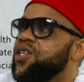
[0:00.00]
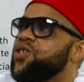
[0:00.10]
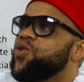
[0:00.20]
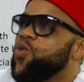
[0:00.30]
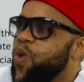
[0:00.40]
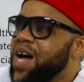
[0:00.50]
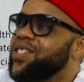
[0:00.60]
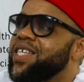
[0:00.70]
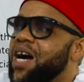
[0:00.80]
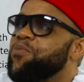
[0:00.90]
So
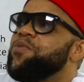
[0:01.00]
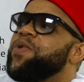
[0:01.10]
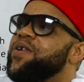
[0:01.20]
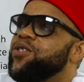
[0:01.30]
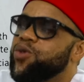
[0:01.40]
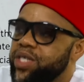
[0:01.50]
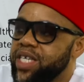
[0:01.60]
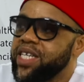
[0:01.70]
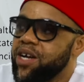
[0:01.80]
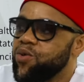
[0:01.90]
whilst they are preparing to
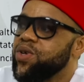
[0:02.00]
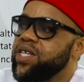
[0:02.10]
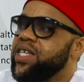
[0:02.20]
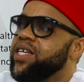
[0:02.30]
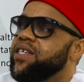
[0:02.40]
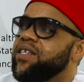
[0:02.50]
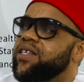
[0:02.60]
take the enrollee there,